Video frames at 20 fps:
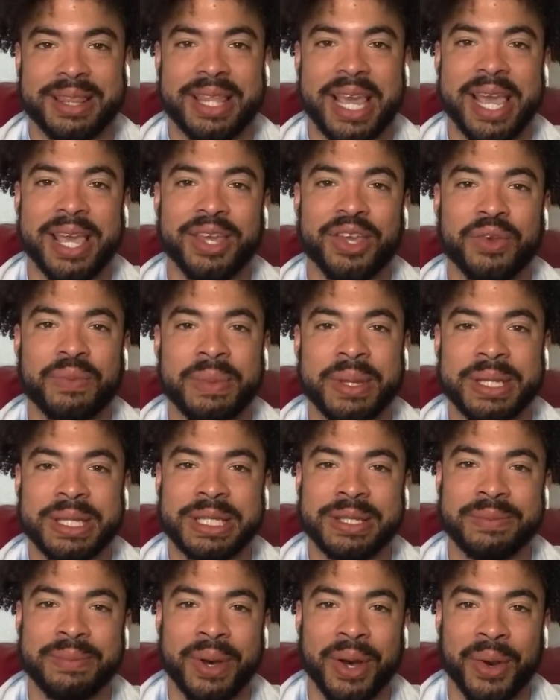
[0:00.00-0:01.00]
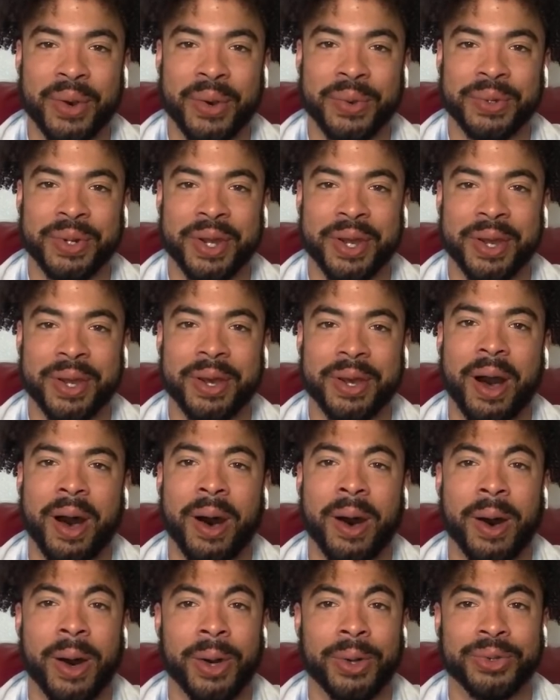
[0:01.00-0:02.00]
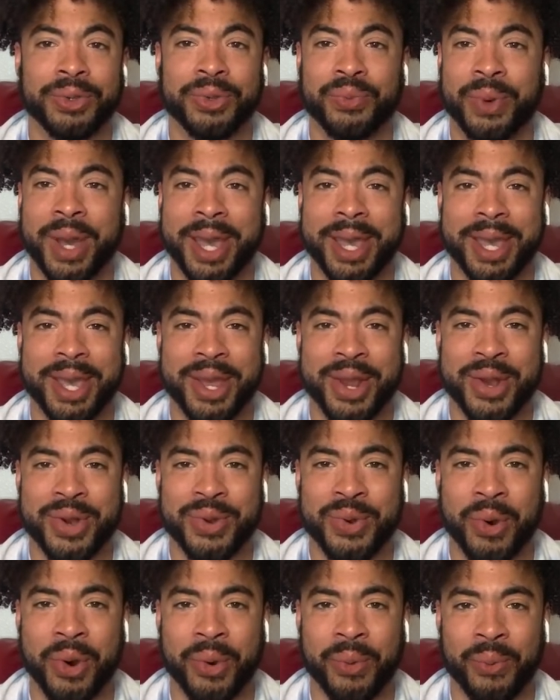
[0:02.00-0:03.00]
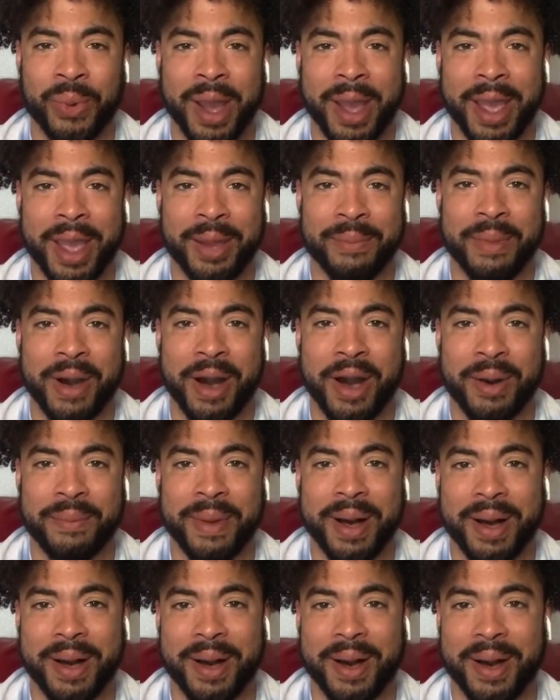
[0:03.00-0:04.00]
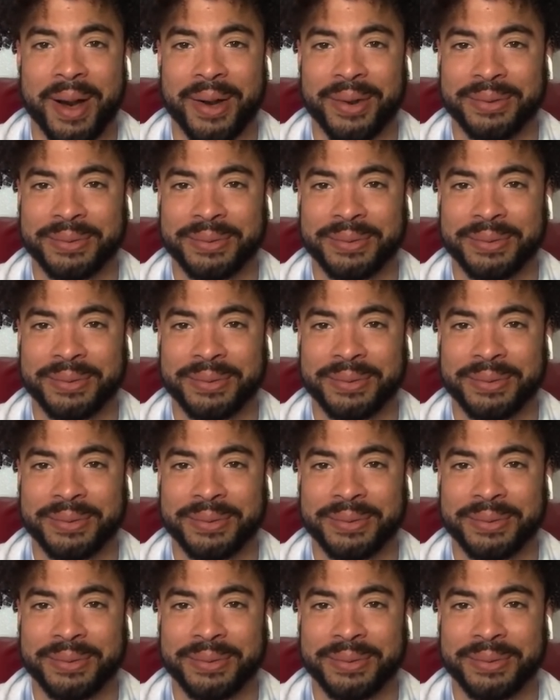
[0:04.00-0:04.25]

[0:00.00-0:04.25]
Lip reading: Thank you, Miss Mona, all the way in Norway, mama.